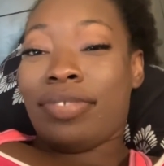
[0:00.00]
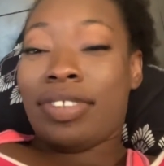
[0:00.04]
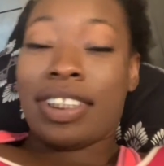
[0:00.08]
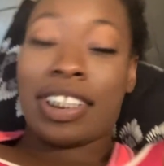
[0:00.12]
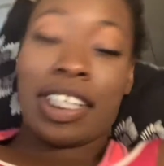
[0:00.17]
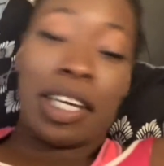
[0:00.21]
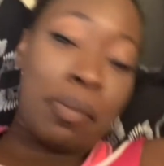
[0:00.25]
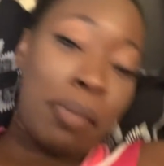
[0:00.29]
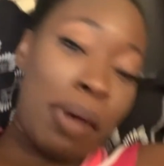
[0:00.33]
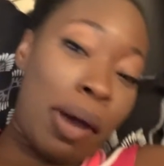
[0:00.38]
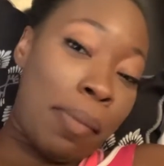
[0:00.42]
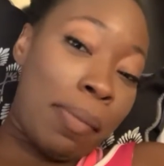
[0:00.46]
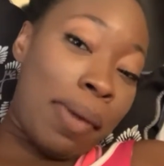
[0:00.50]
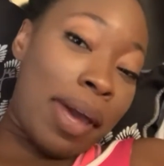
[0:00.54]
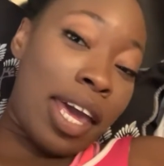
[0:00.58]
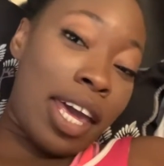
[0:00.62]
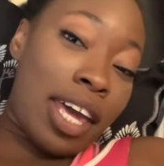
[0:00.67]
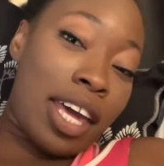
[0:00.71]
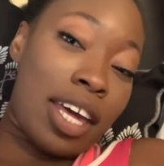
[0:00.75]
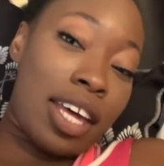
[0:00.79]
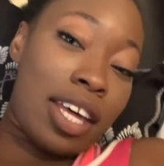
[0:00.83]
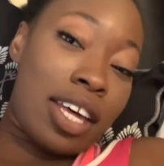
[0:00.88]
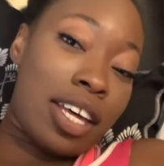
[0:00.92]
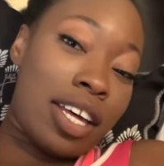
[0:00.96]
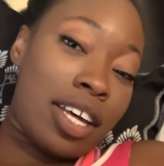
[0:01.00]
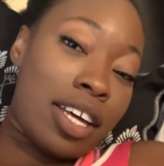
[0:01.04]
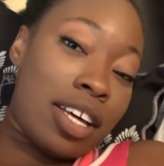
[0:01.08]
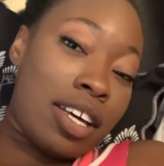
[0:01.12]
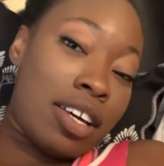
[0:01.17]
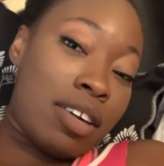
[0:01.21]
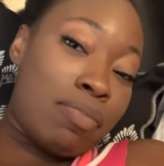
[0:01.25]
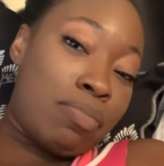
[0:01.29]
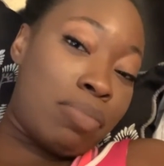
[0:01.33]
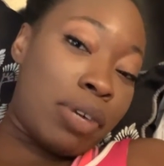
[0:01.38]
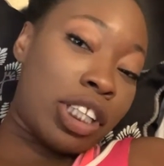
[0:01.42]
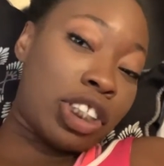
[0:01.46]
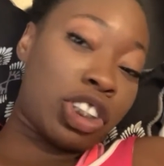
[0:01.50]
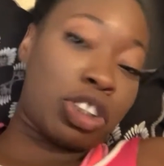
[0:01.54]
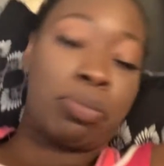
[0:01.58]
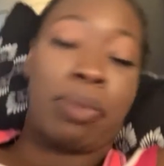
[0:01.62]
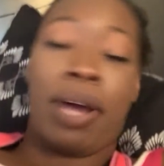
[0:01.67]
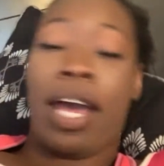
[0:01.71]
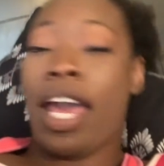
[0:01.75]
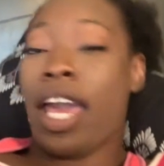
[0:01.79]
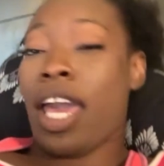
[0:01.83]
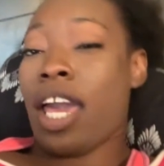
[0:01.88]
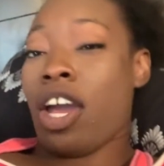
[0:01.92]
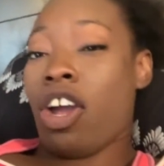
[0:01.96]
did my makeup, brushed my
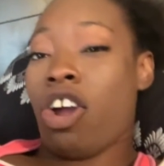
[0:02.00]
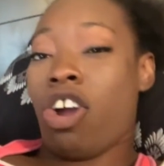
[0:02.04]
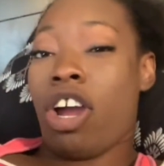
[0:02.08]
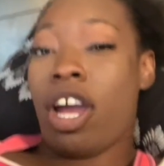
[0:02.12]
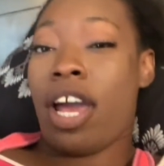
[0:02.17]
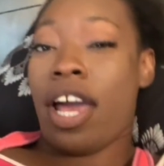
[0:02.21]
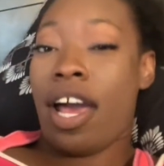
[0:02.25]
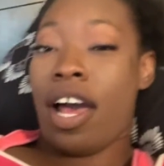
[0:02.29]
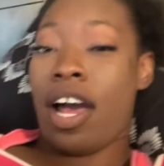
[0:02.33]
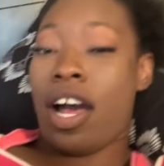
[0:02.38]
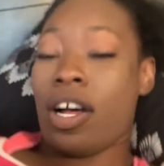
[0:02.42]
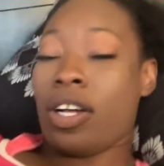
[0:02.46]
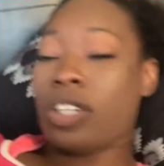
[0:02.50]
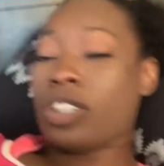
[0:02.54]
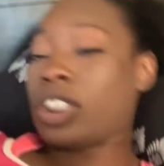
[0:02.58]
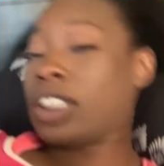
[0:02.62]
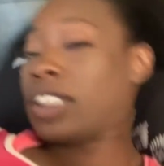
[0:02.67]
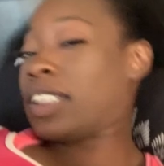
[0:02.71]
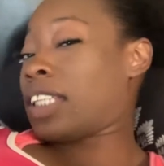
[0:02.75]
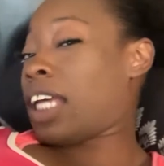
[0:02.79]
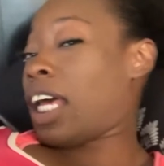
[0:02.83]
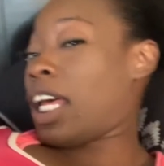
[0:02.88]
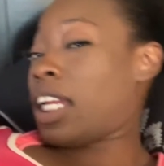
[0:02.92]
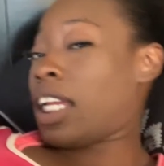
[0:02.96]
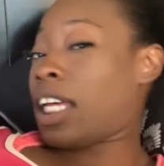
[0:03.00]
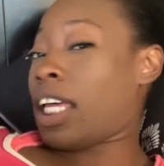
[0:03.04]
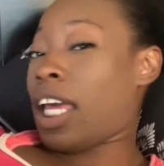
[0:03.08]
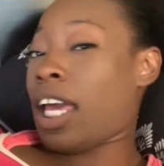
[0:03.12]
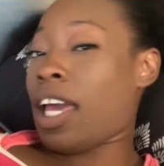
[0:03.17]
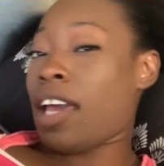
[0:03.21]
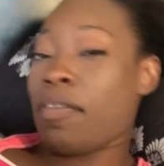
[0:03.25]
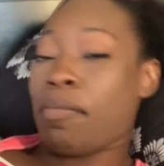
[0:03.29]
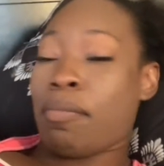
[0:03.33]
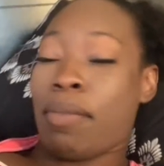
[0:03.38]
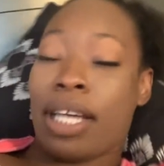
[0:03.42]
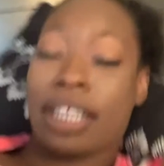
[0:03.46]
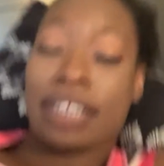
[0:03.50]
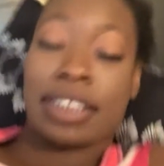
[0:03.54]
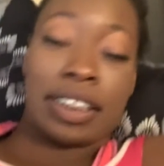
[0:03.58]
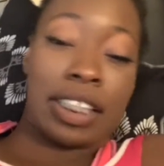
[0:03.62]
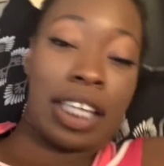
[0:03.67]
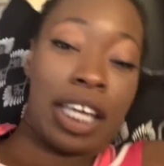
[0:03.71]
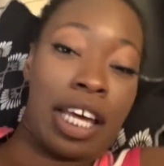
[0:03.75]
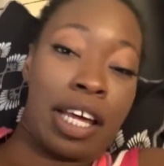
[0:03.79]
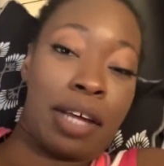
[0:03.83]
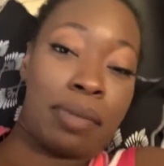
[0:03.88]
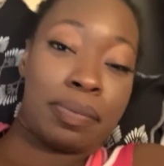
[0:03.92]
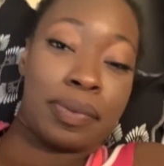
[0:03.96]
hair out, just kind of gave my
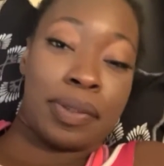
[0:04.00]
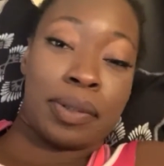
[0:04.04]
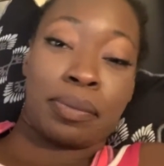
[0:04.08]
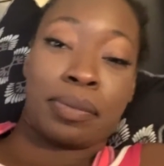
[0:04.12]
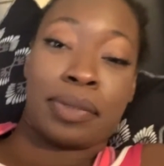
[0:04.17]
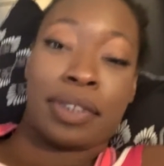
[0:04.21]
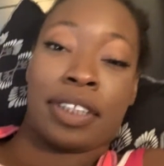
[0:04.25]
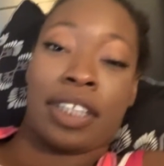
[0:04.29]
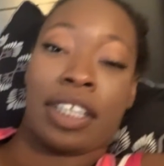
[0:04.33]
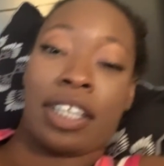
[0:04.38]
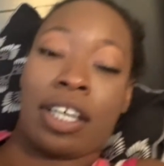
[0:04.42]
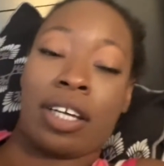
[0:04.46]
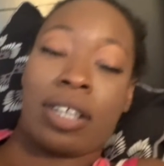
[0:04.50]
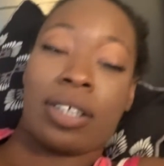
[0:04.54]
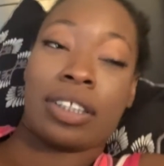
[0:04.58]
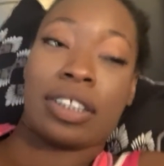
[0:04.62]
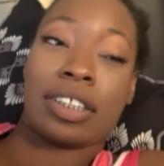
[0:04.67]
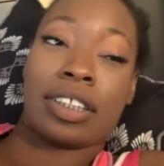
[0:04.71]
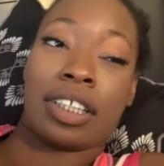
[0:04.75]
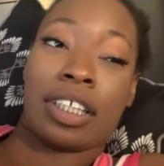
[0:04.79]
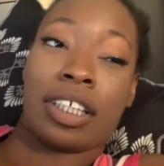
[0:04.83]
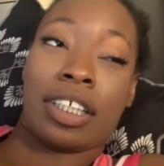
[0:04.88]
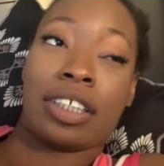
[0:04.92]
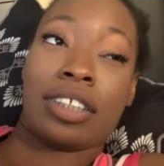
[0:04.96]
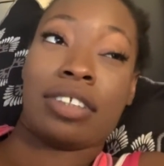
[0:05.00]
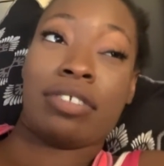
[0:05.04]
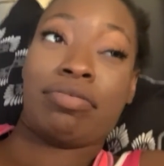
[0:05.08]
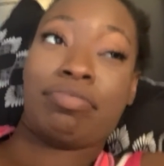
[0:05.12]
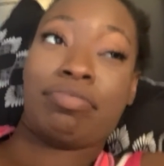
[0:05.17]
scalp some TLC.